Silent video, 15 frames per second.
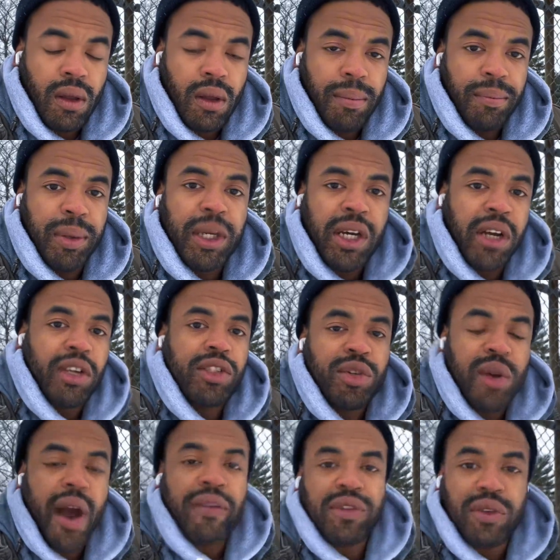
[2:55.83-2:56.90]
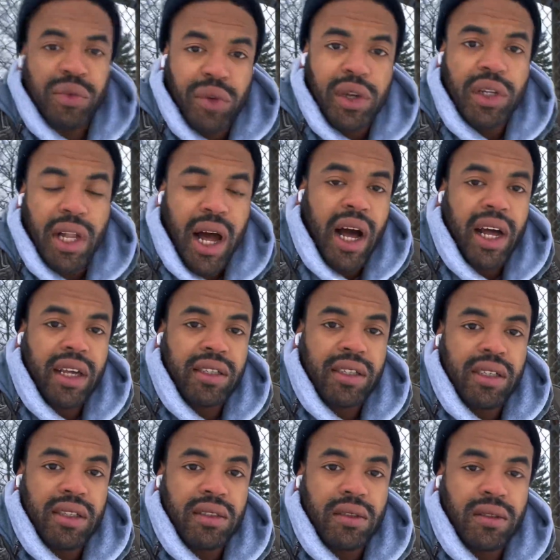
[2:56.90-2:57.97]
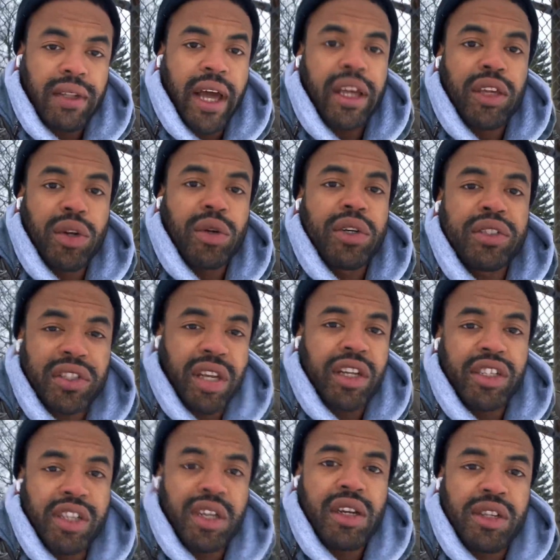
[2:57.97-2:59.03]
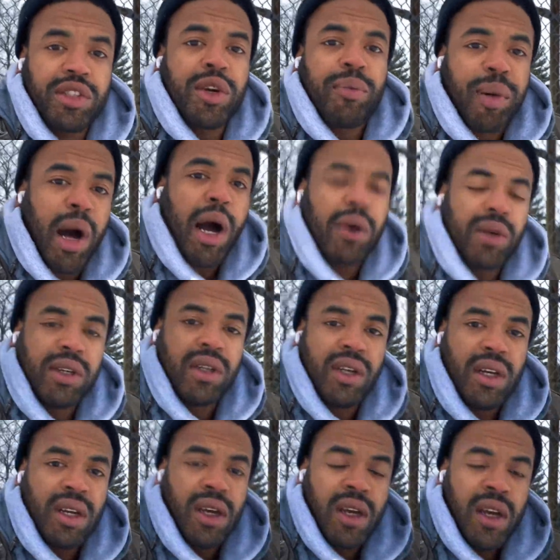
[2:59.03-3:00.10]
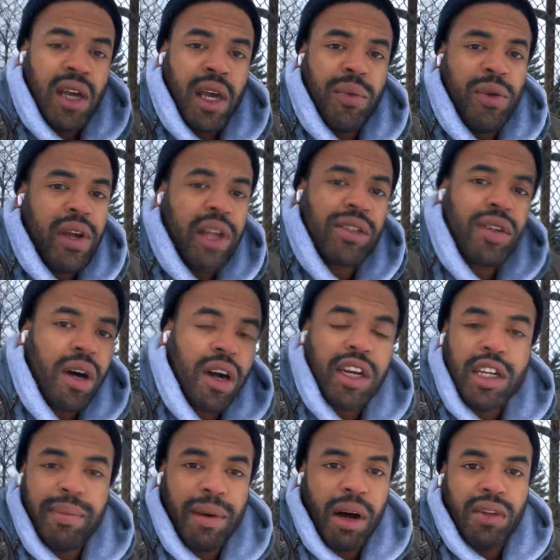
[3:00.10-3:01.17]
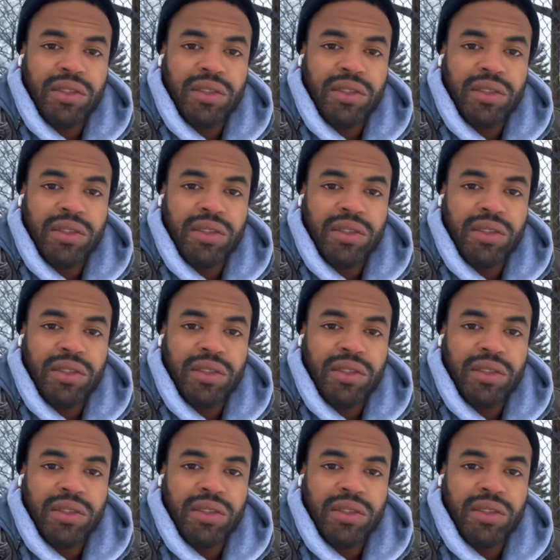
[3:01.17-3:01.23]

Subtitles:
Because you have to realize that your attention is your power. And we ain't talking about